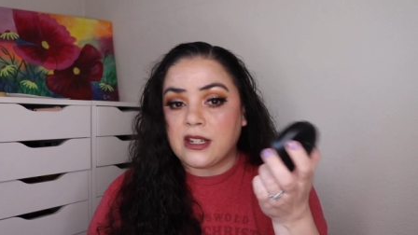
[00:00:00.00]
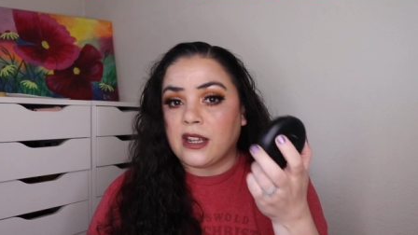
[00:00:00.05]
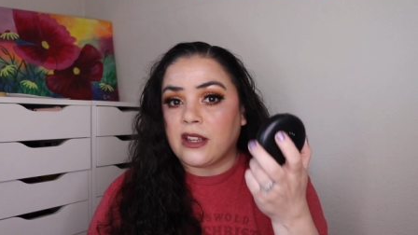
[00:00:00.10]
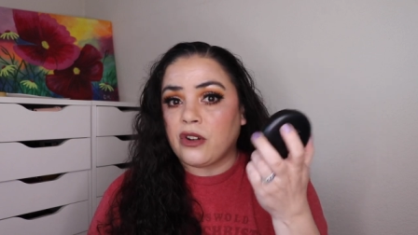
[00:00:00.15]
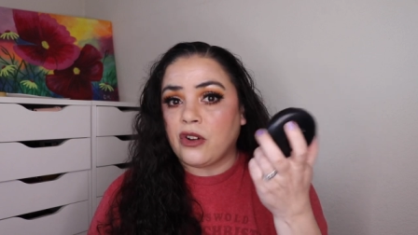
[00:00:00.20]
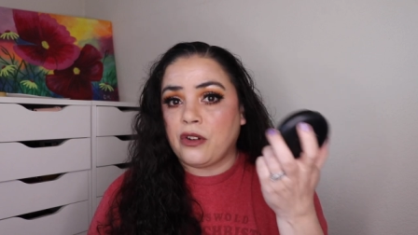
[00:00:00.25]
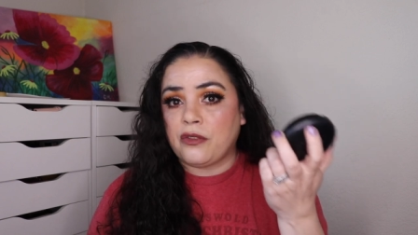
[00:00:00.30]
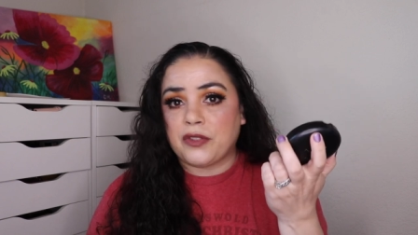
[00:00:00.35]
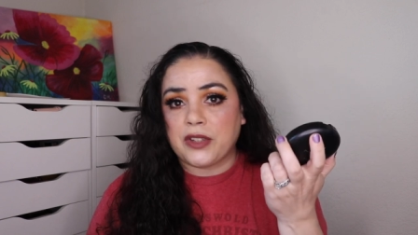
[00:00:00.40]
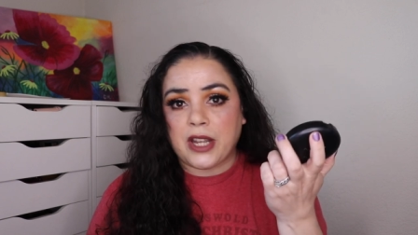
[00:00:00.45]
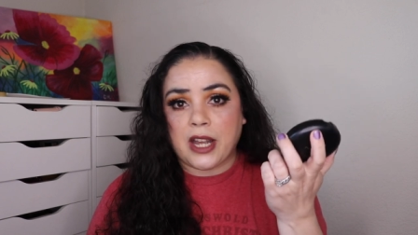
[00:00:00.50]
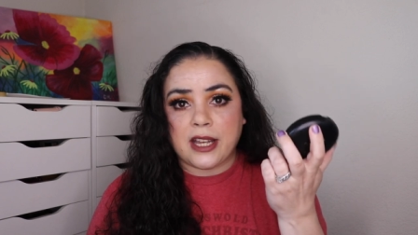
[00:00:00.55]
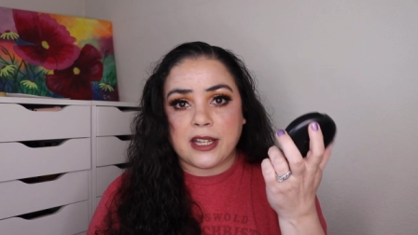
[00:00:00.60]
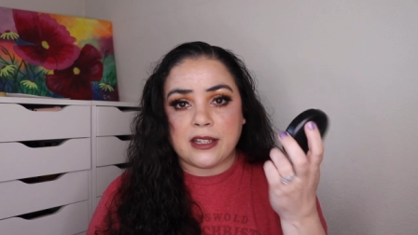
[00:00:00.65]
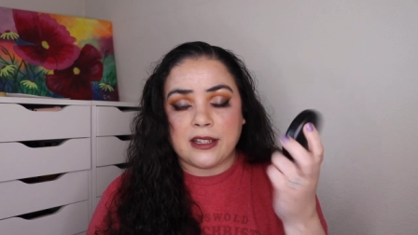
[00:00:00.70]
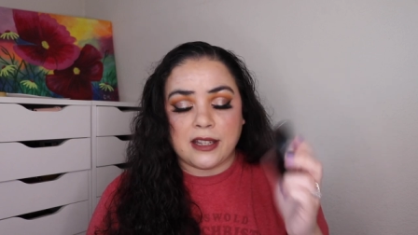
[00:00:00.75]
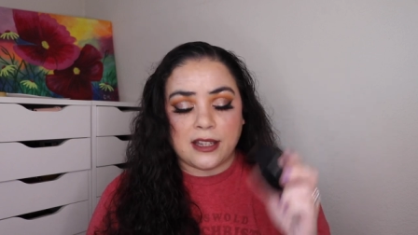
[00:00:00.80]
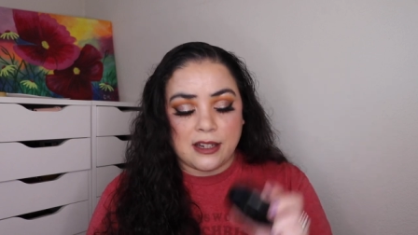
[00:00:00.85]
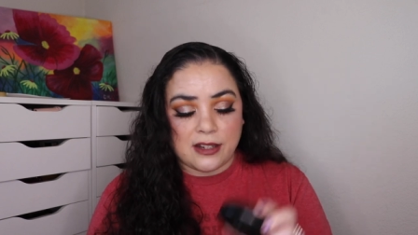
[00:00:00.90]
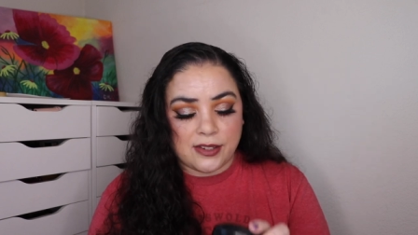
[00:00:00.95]
and hopefully I
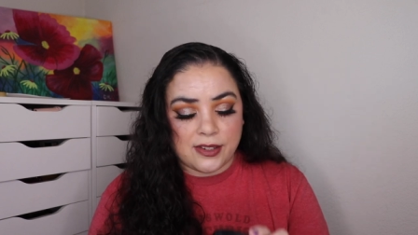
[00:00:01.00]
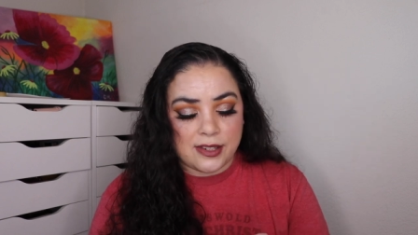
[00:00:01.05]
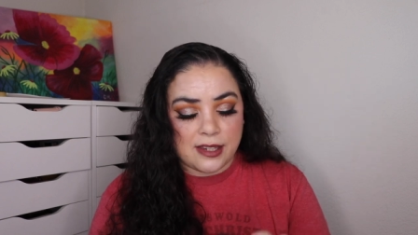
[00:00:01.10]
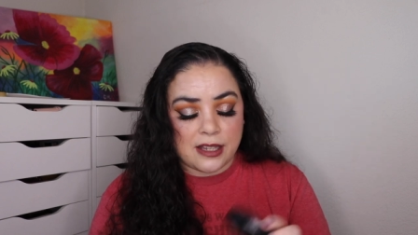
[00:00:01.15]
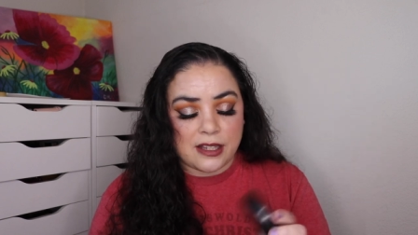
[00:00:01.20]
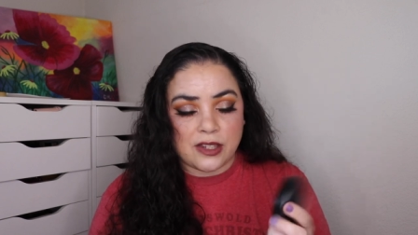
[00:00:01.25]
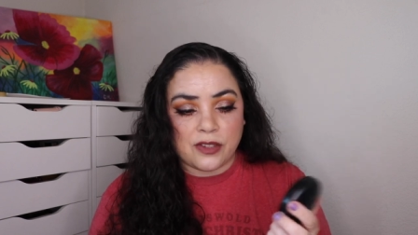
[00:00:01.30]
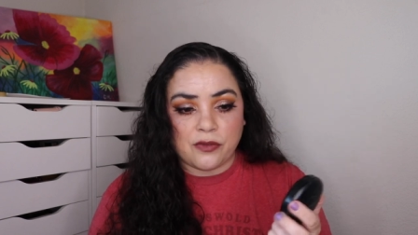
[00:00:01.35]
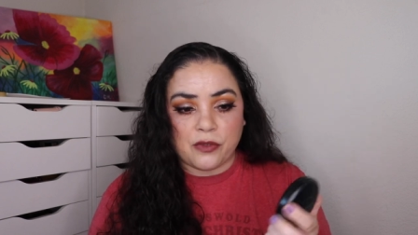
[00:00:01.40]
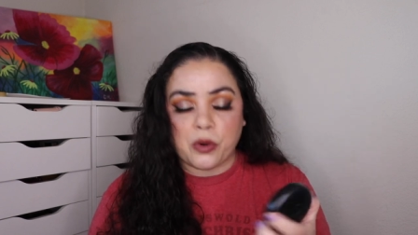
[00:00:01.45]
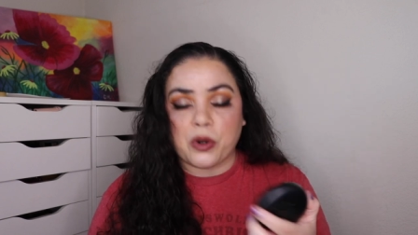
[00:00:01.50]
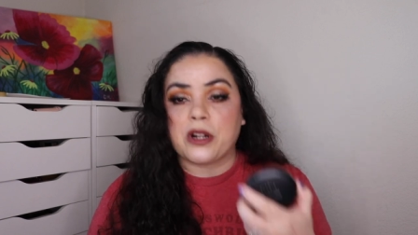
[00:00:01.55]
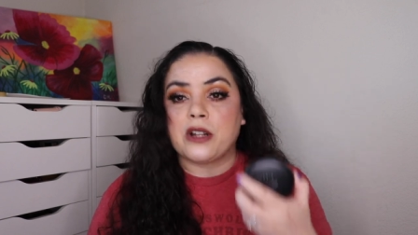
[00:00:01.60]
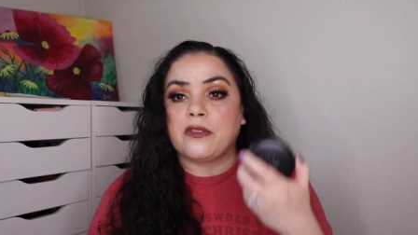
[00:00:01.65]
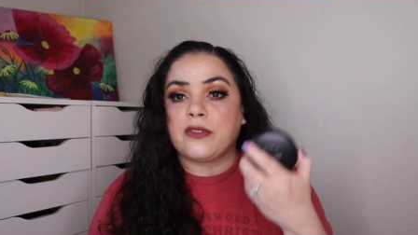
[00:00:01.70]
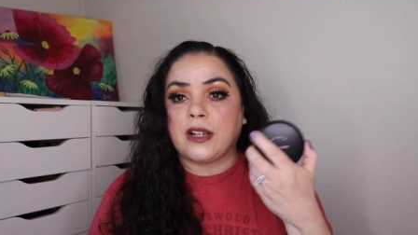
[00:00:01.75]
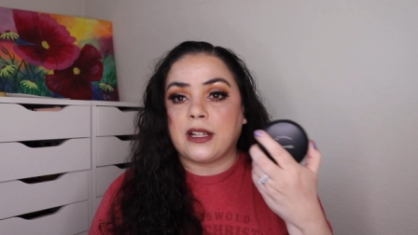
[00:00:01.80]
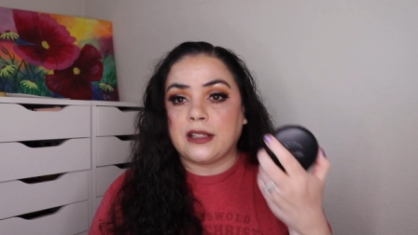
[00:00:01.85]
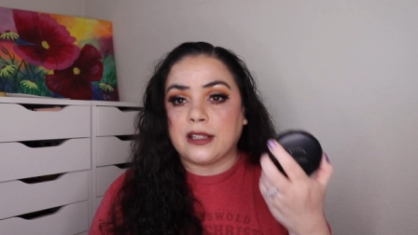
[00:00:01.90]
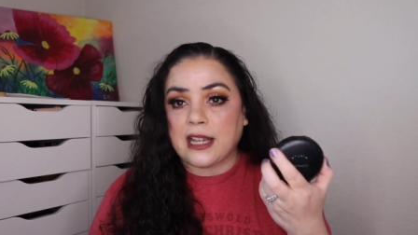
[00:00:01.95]
can get a sense for
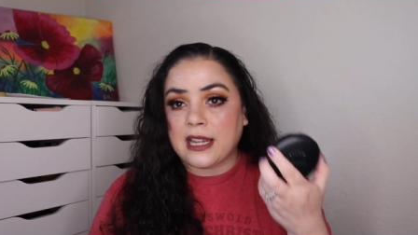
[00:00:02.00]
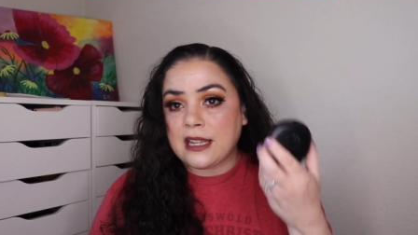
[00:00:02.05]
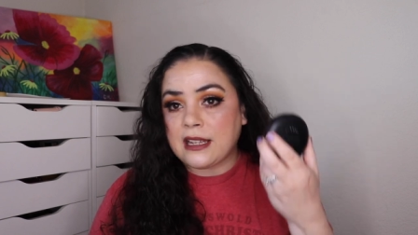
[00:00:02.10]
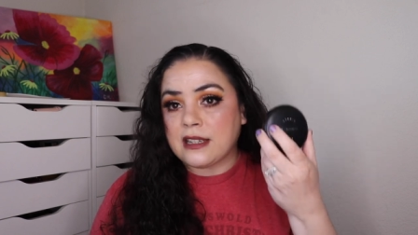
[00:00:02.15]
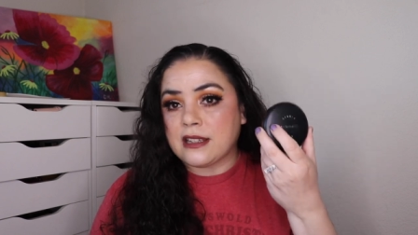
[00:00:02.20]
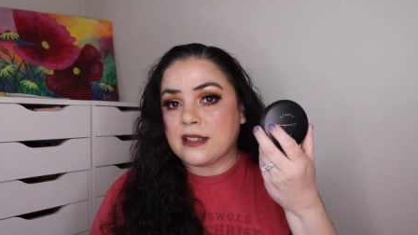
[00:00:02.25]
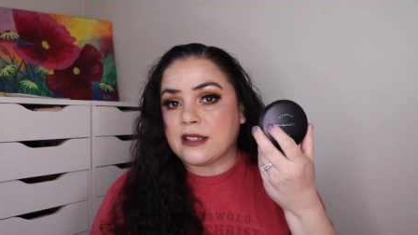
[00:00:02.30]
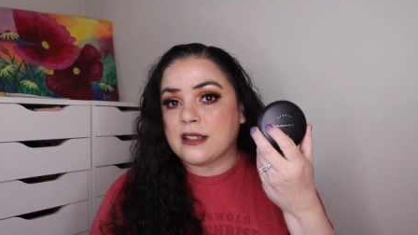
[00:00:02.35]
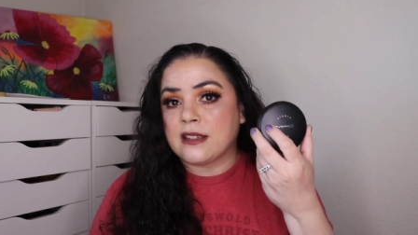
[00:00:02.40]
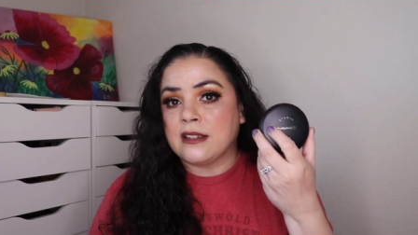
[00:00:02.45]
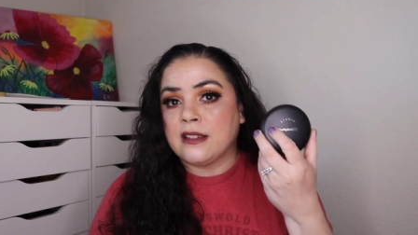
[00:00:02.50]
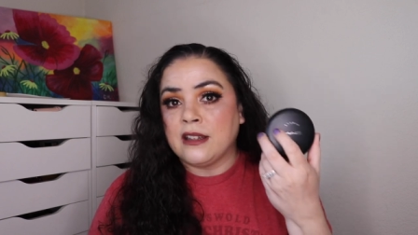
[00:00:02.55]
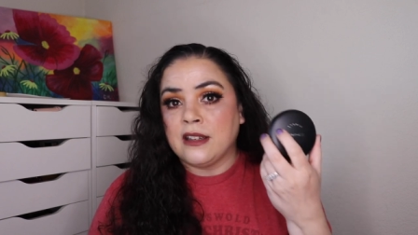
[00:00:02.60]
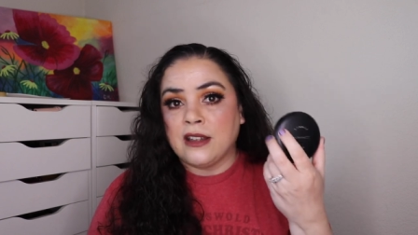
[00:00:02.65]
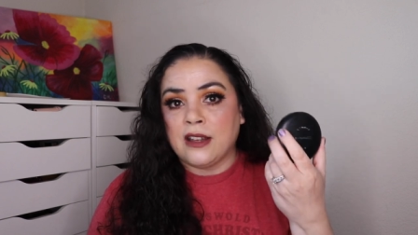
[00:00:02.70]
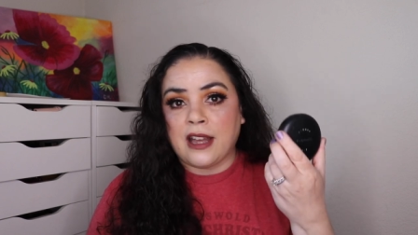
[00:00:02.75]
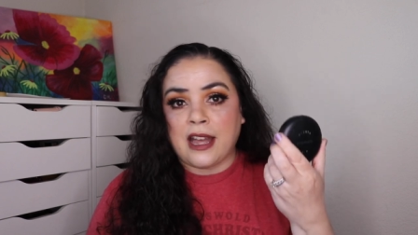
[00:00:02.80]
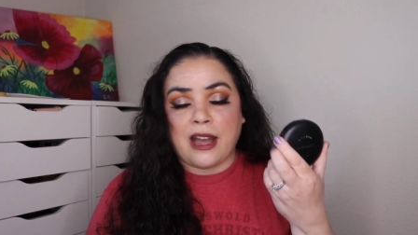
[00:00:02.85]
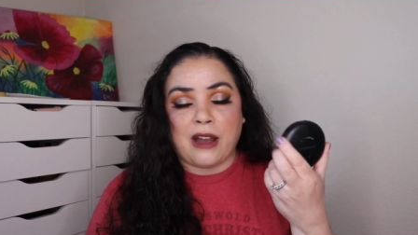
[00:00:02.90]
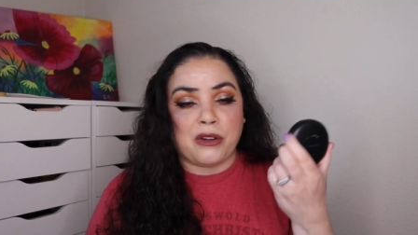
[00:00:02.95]
if I like it,
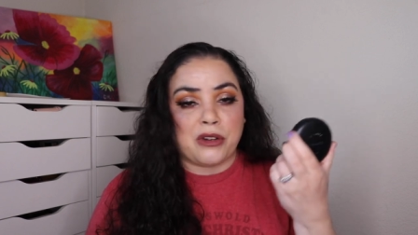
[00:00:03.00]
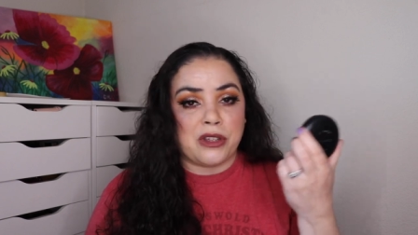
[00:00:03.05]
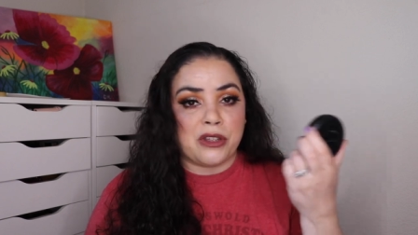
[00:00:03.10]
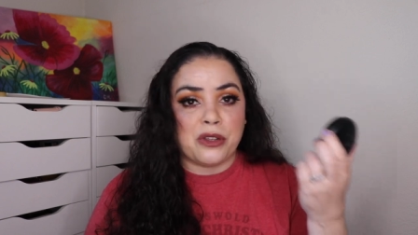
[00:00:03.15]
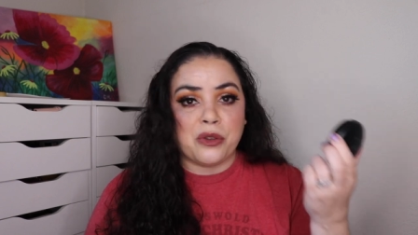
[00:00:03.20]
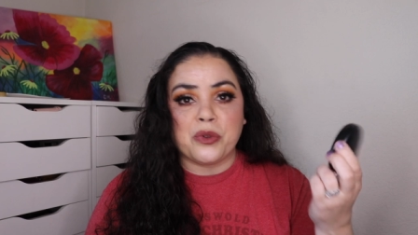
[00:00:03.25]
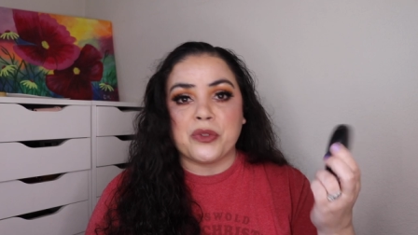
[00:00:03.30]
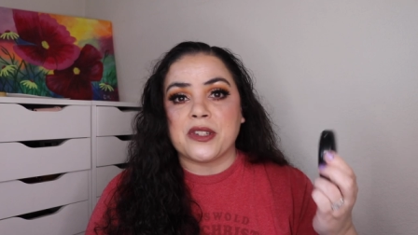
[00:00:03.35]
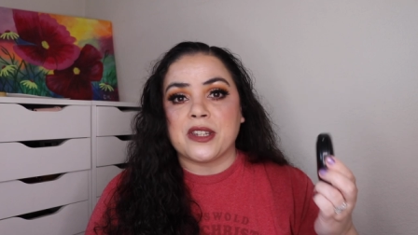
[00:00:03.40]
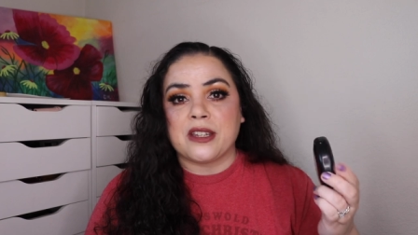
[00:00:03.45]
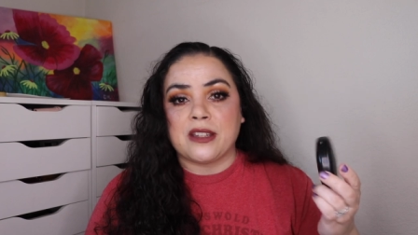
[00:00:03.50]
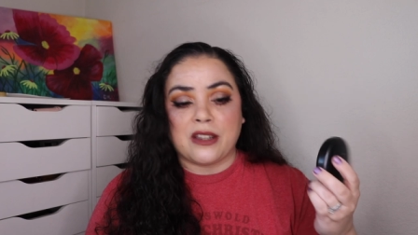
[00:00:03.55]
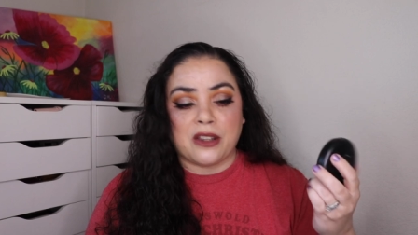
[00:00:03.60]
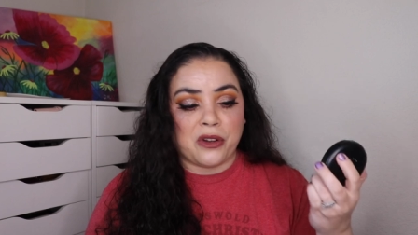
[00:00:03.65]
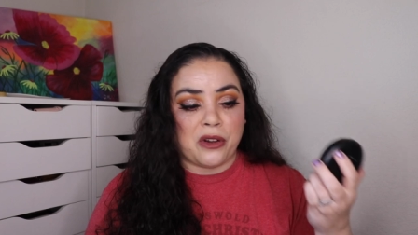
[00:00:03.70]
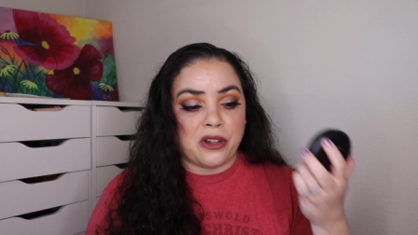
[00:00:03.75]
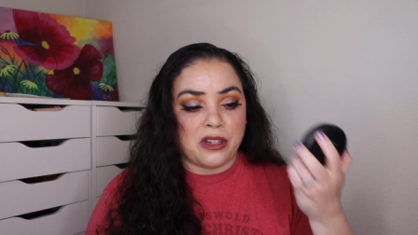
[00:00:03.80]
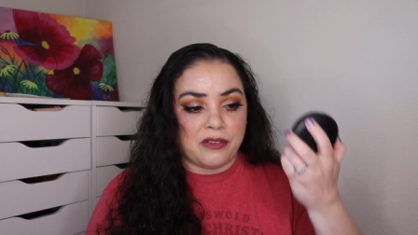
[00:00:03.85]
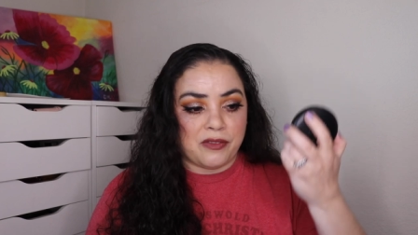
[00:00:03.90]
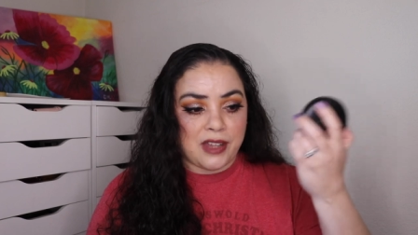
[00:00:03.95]
how to use it, and
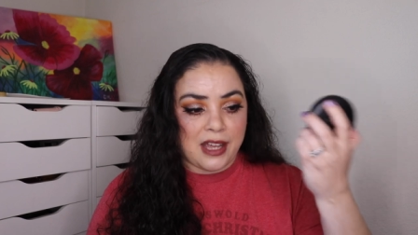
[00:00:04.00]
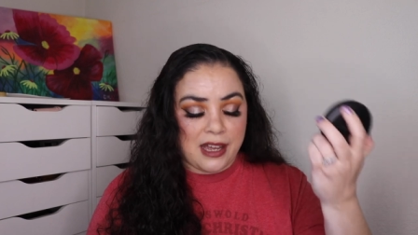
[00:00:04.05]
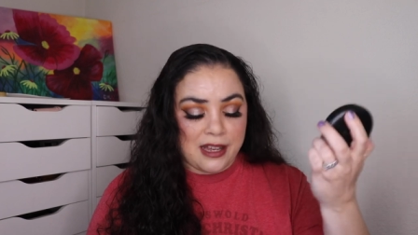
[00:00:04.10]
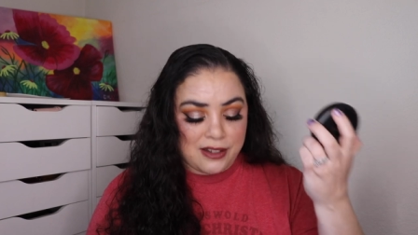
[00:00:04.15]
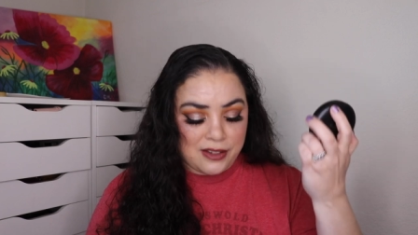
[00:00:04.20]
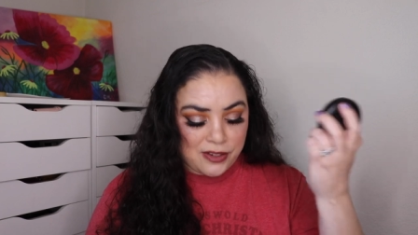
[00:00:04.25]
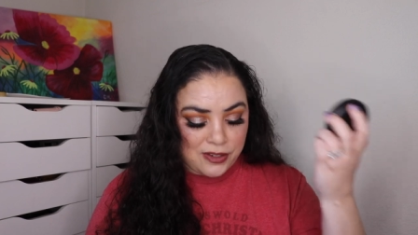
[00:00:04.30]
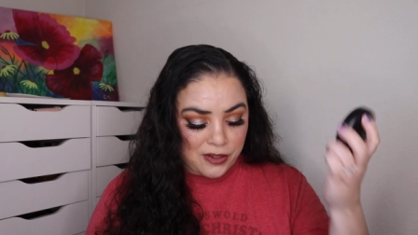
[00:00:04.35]
all of that.